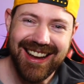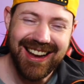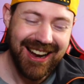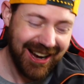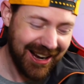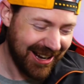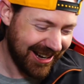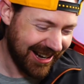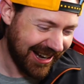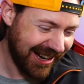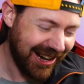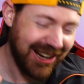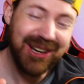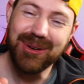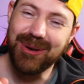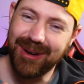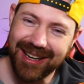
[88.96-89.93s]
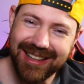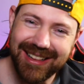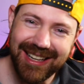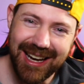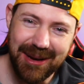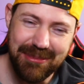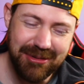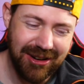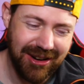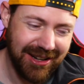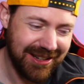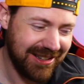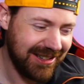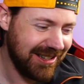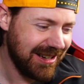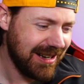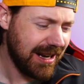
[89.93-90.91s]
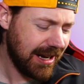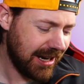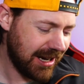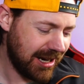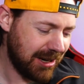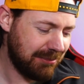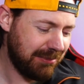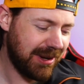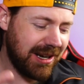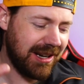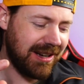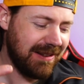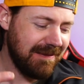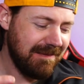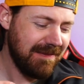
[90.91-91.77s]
I quickly upgraded, but